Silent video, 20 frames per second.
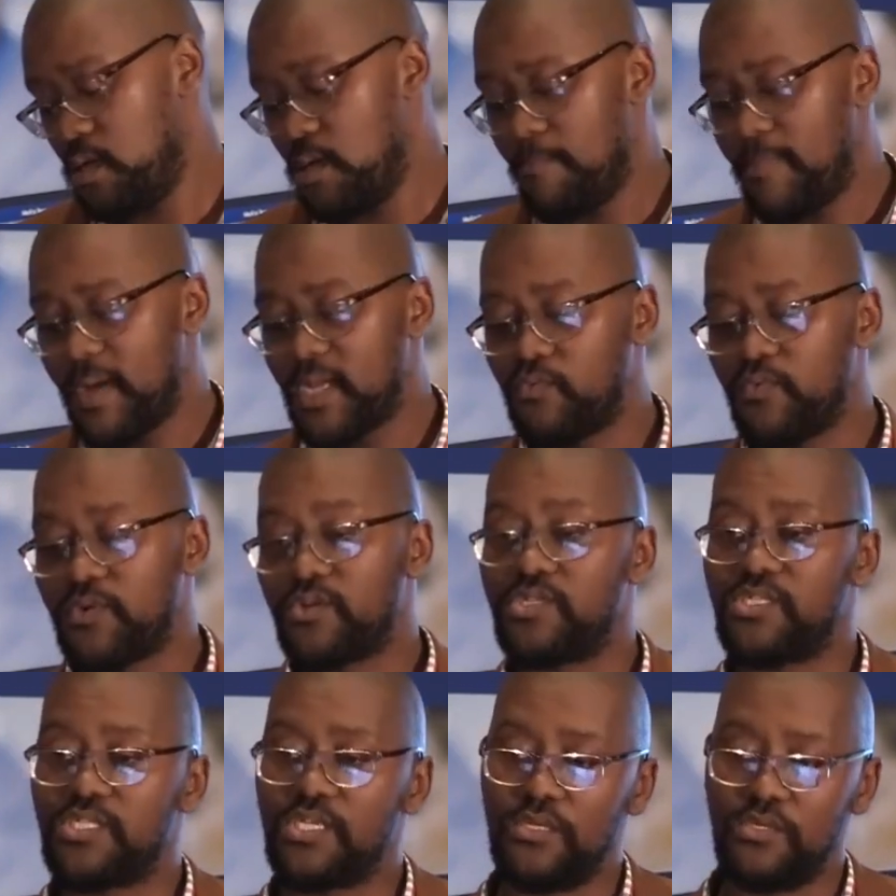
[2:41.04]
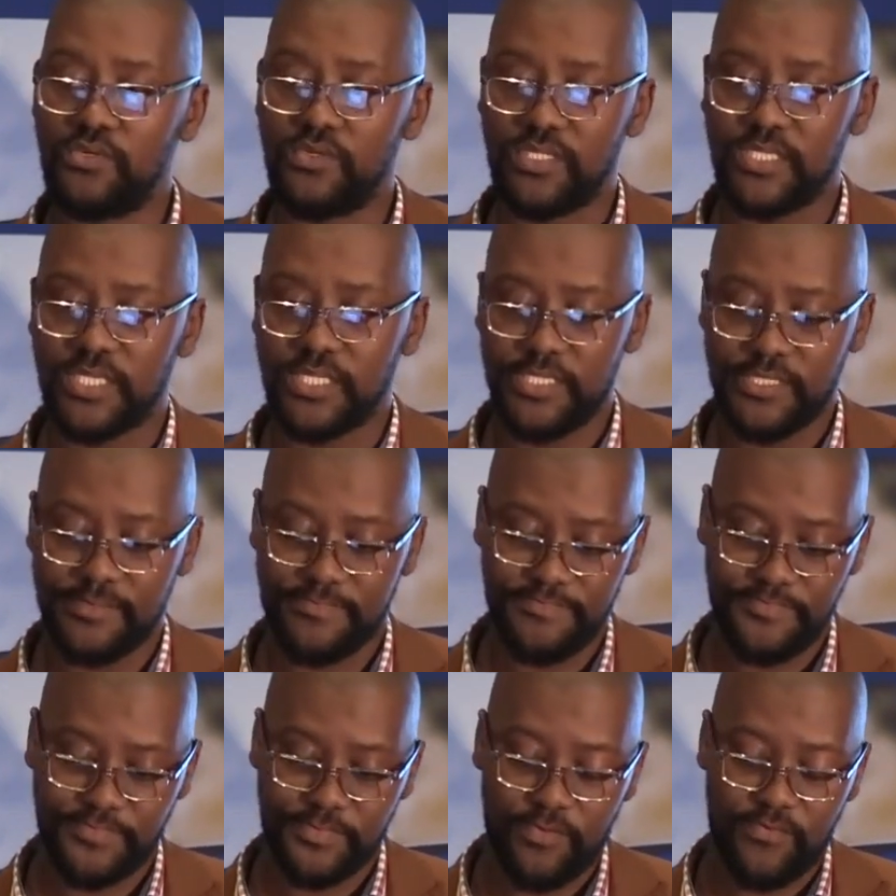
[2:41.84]
but we could still use it.
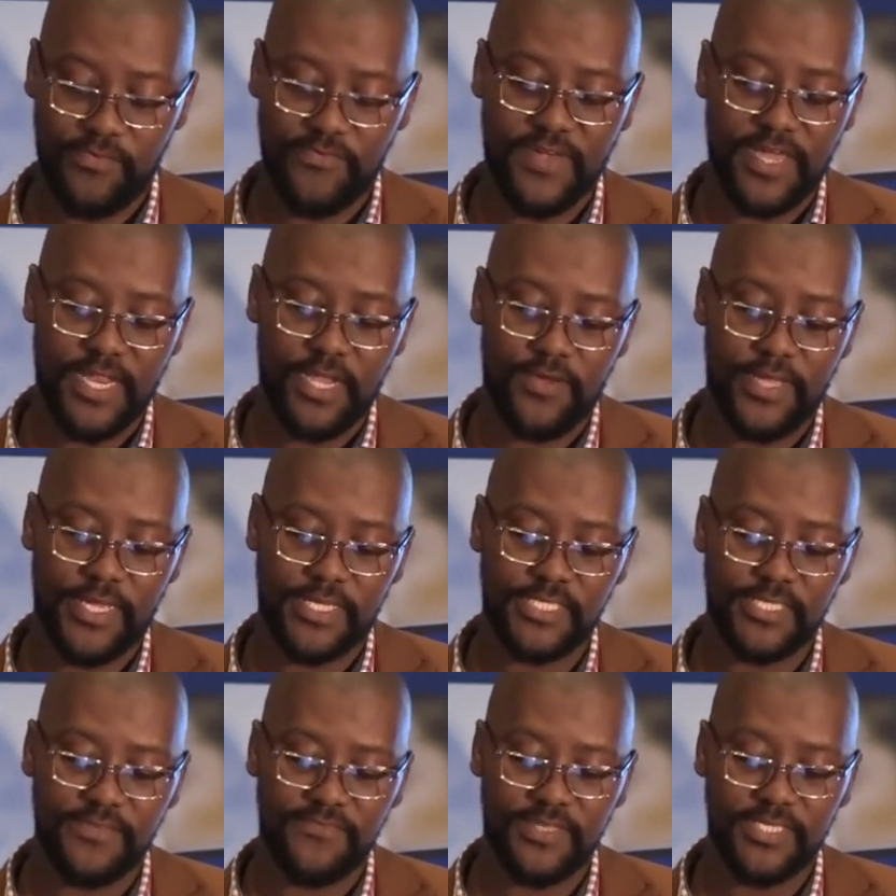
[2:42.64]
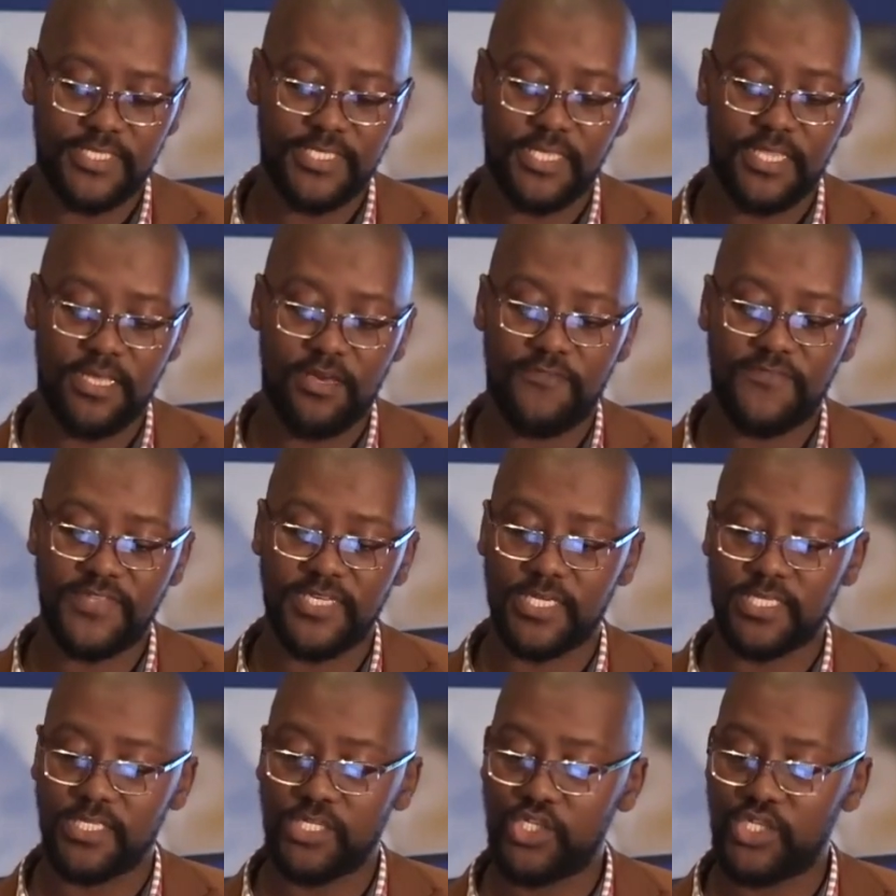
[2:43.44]
We've got our activity there of
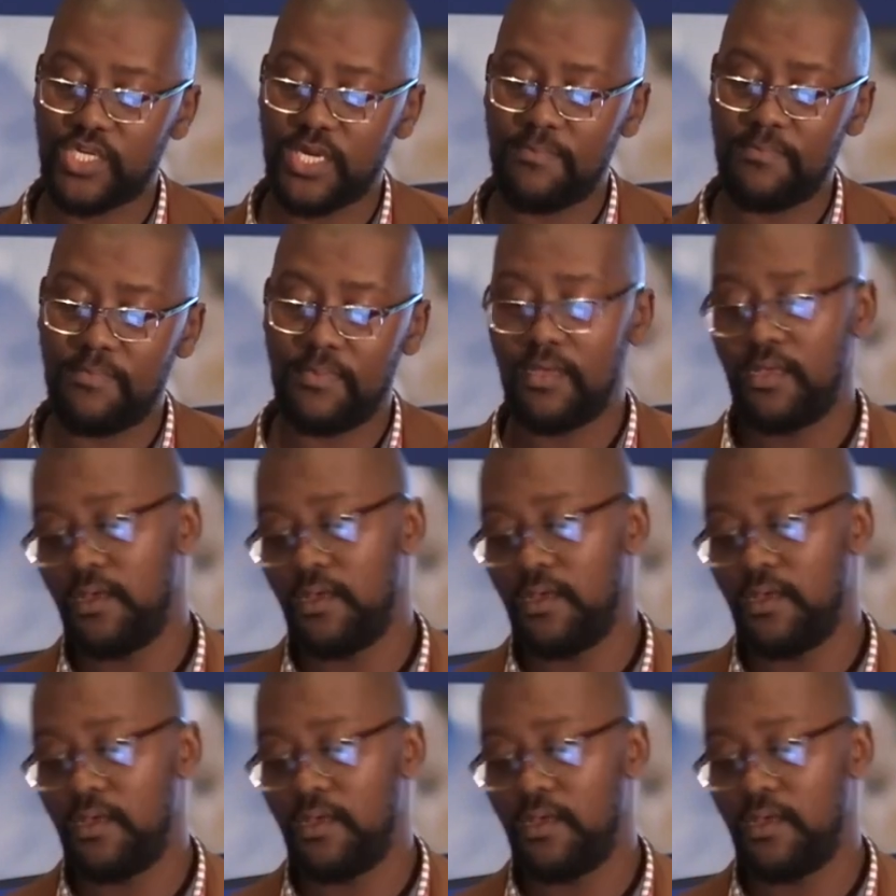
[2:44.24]
technetium,